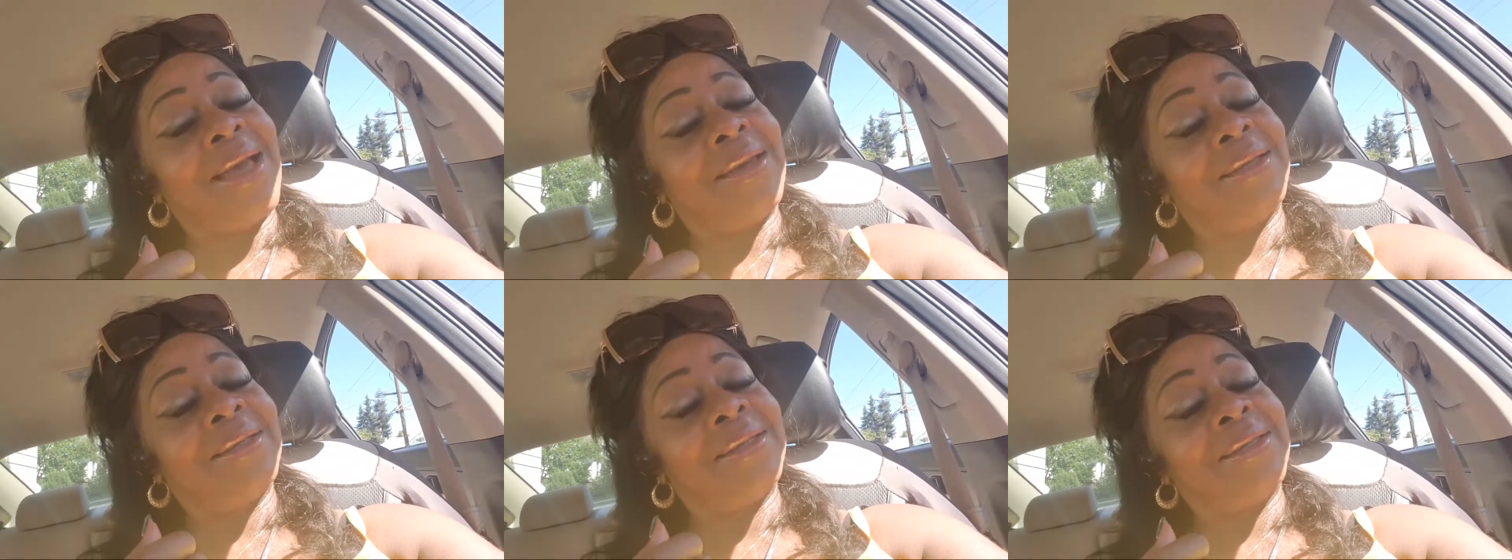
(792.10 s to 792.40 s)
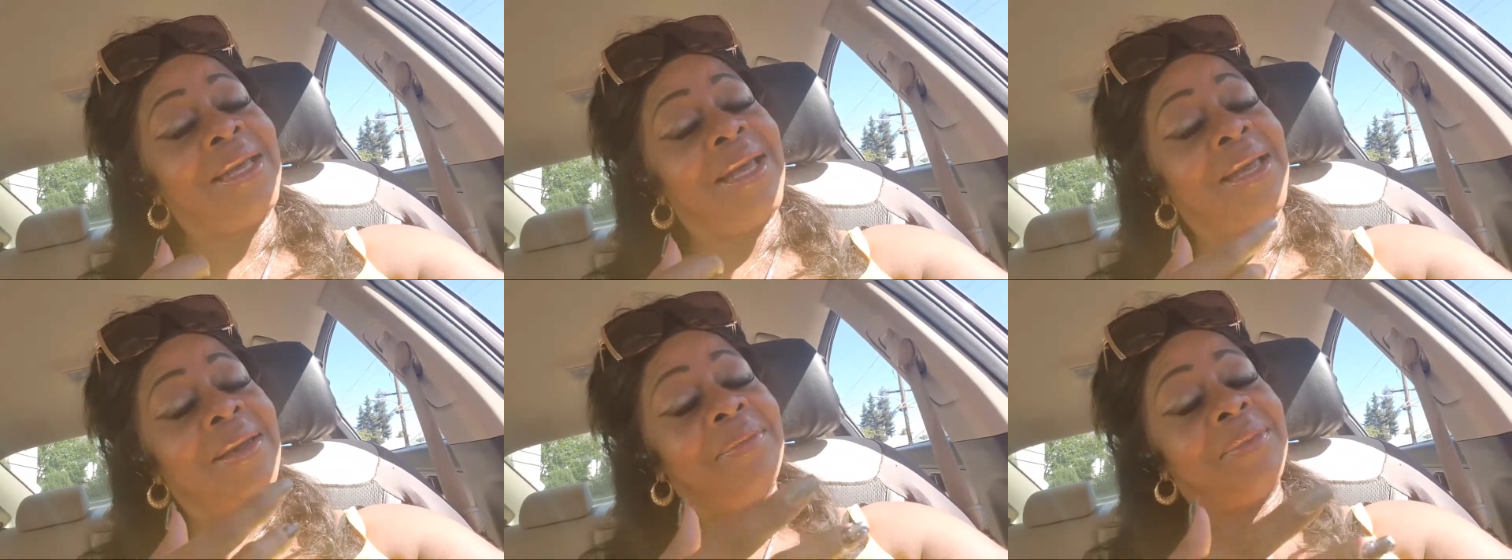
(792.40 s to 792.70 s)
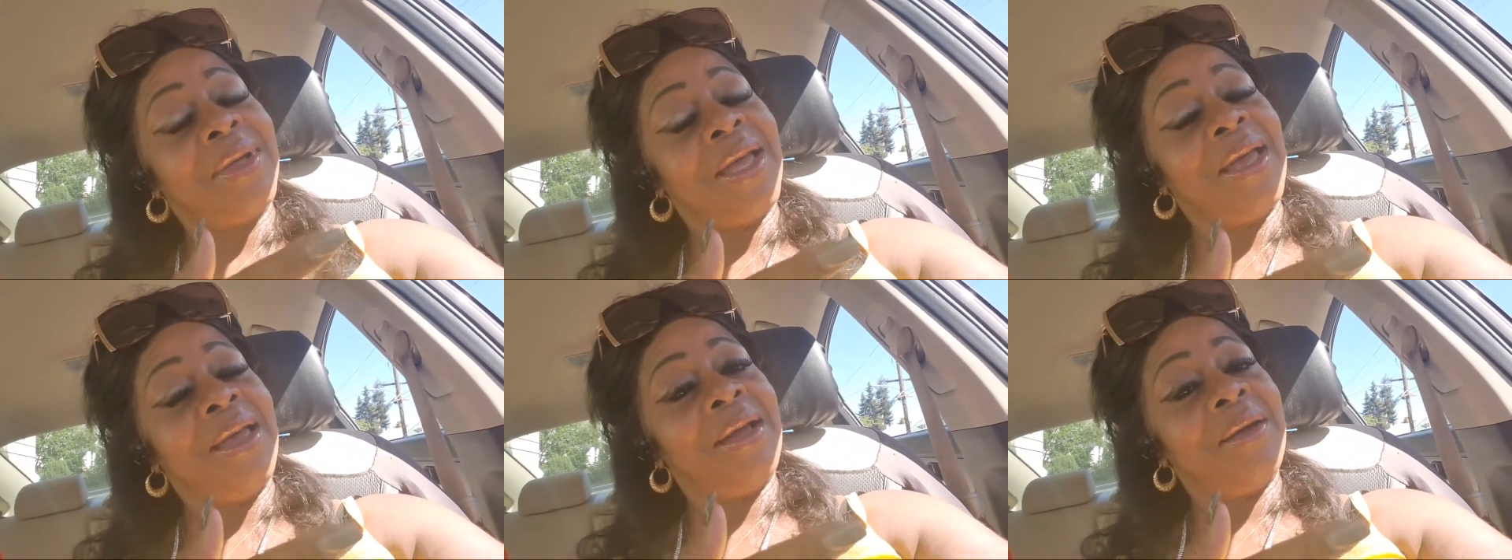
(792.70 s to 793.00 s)
of same
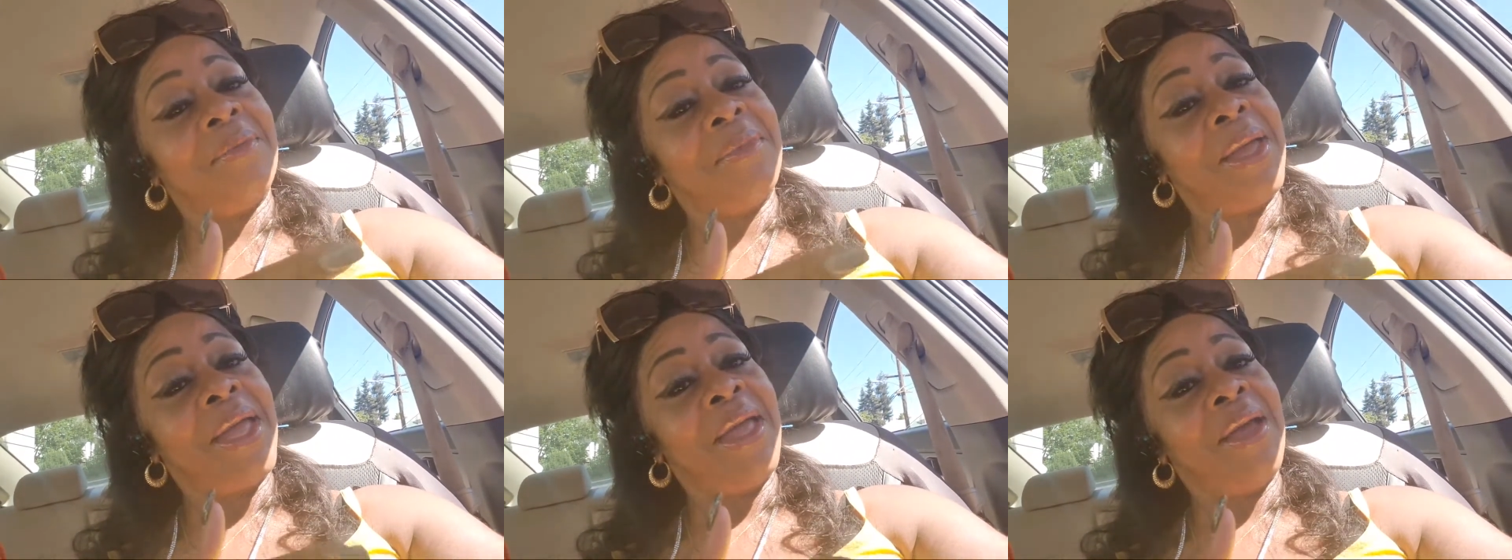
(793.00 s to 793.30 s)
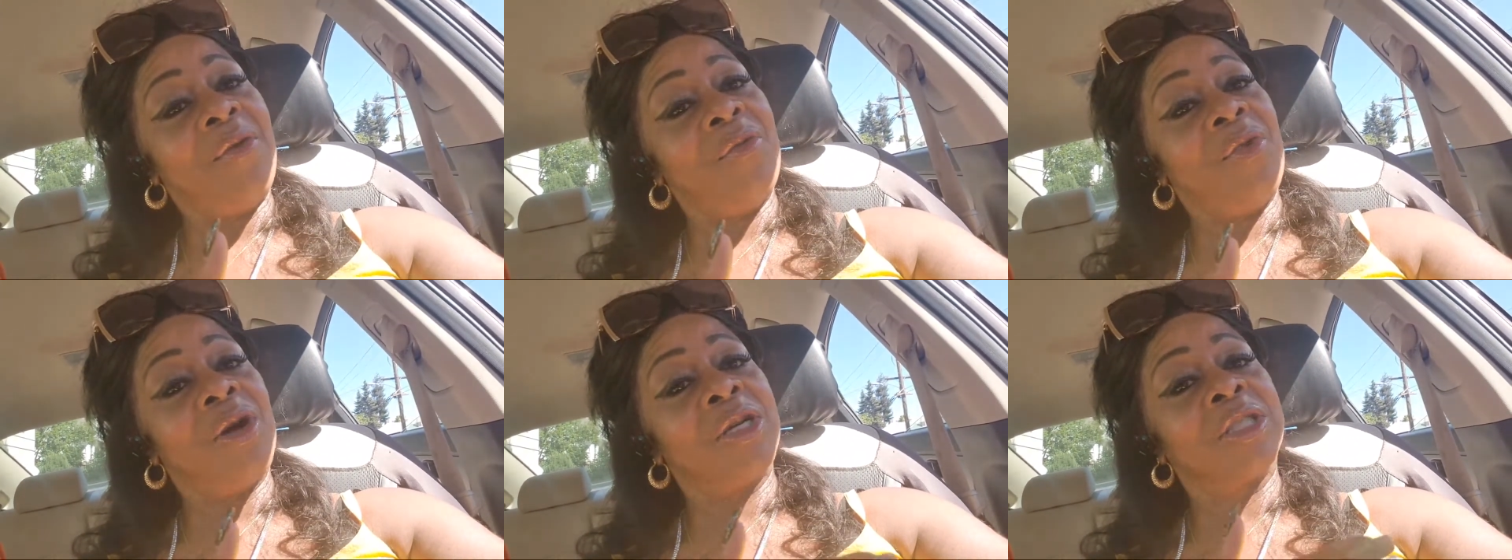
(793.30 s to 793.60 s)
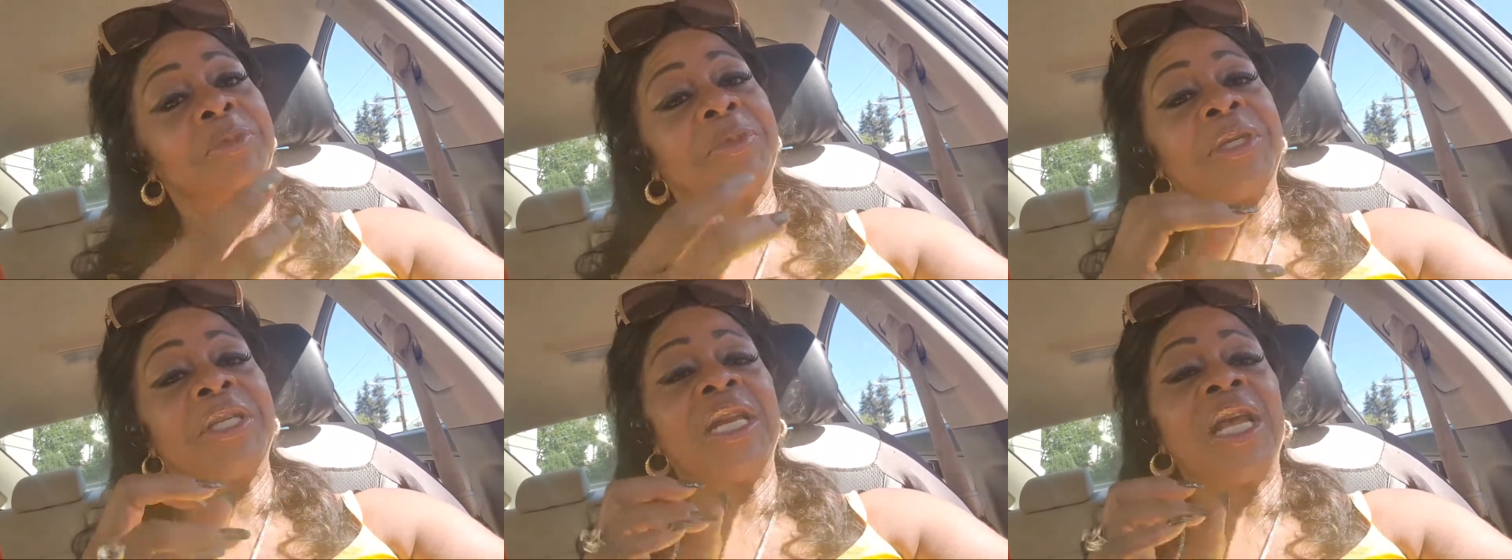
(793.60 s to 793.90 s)
thing a man
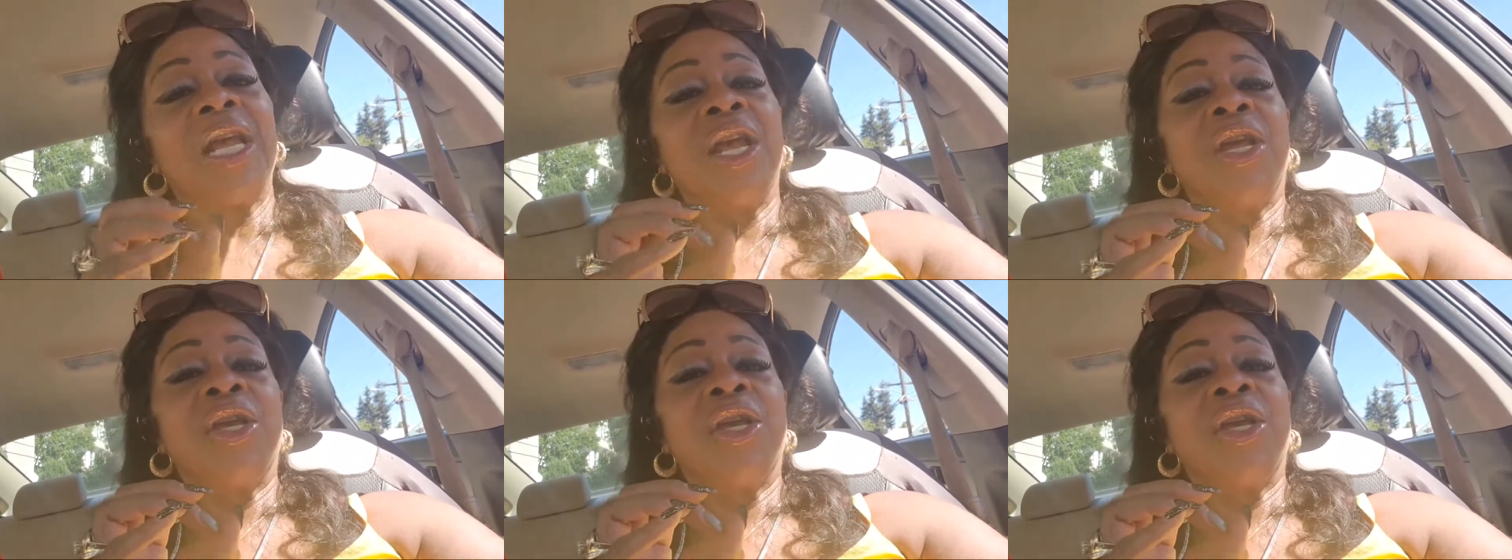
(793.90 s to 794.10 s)
wants, but